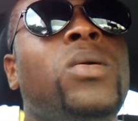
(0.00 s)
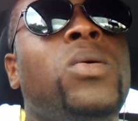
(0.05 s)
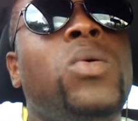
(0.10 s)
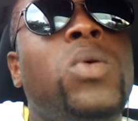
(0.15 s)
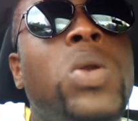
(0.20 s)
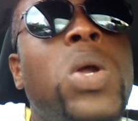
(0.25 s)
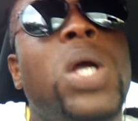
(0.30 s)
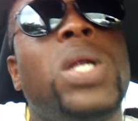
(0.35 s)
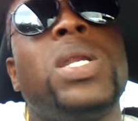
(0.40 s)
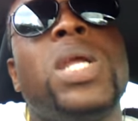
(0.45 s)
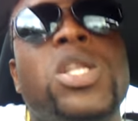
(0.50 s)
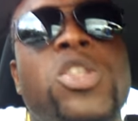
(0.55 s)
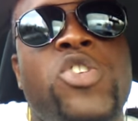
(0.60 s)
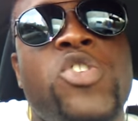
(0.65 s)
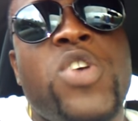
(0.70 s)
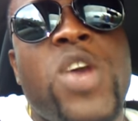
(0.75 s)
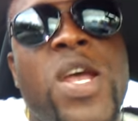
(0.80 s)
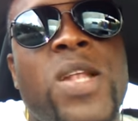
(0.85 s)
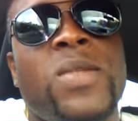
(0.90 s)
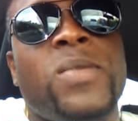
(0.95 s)
Good on the
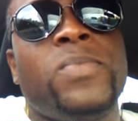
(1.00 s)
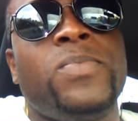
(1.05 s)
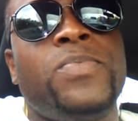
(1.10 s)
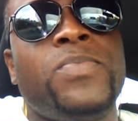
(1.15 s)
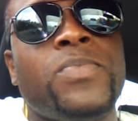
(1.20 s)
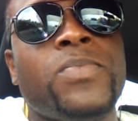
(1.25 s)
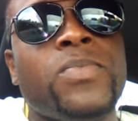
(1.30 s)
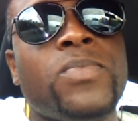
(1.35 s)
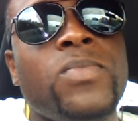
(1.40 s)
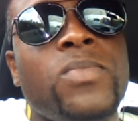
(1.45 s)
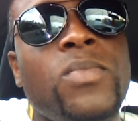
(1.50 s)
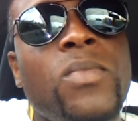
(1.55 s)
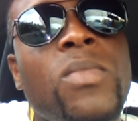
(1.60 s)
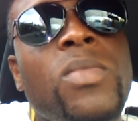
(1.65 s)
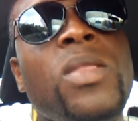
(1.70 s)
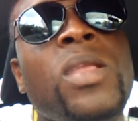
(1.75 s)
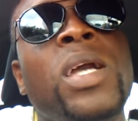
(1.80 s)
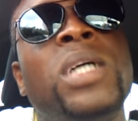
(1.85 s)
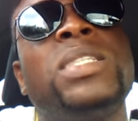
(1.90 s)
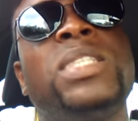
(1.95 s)
drain.
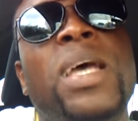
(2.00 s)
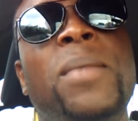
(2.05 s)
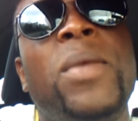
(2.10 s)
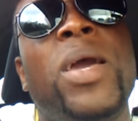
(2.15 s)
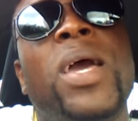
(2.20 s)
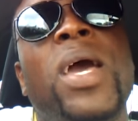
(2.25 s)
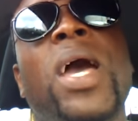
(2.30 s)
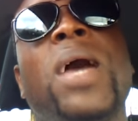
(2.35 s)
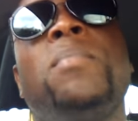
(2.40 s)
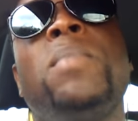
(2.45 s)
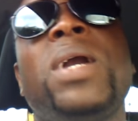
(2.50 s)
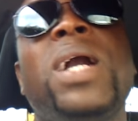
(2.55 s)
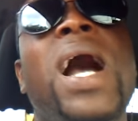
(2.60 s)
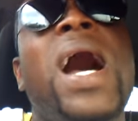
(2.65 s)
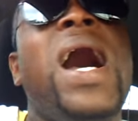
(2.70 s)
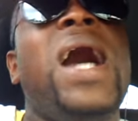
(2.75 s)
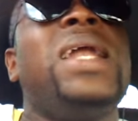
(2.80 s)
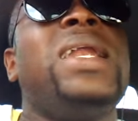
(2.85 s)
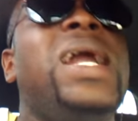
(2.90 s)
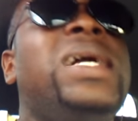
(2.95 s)
You see me?
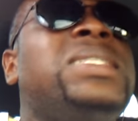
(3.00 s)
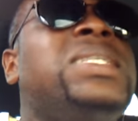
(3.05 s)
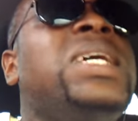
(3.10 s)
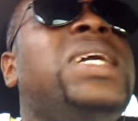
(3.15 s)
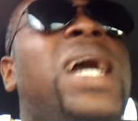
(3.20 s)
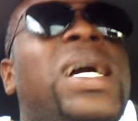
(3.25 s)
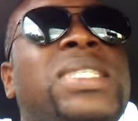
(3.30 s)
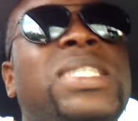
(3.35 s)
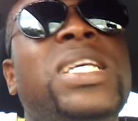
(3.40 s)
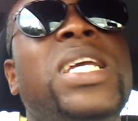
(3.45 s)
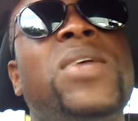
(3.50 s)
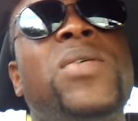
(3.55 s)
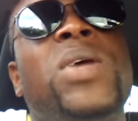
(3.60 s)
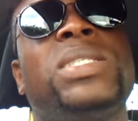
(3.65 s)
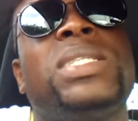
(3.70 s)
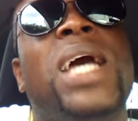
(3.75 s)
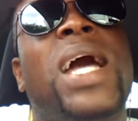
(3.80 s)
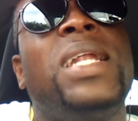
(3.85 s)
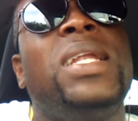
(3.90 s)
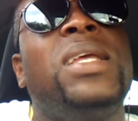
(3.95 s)
Because that thing is
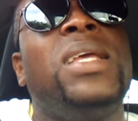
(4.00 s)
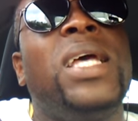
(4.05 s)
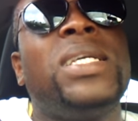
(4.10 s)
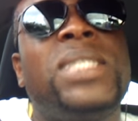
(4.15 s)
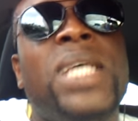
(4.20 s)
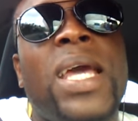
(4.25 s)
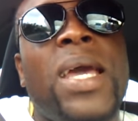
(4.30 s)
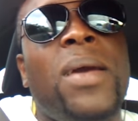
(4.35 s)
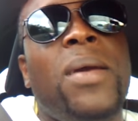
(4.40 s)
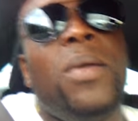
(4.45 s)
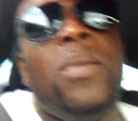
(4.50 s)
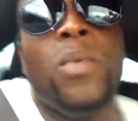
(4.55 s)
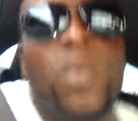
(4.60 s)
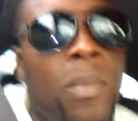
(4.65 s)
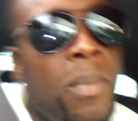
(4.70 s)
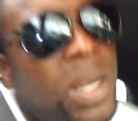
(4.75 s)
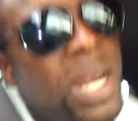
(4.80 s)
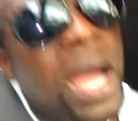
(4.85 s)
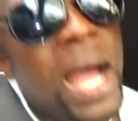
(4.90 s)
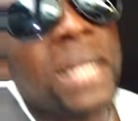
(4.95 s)
serious and you see,
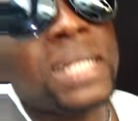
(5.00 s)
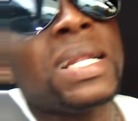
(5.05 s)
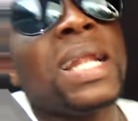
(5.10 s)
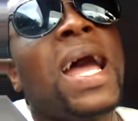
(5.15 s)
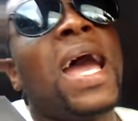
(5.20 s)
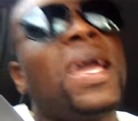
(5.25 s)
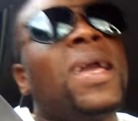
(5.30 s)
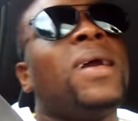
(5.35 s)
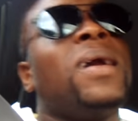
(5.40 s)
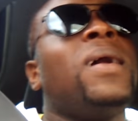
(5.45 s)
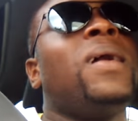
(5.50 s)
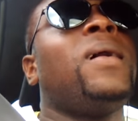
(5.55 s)
me not lie.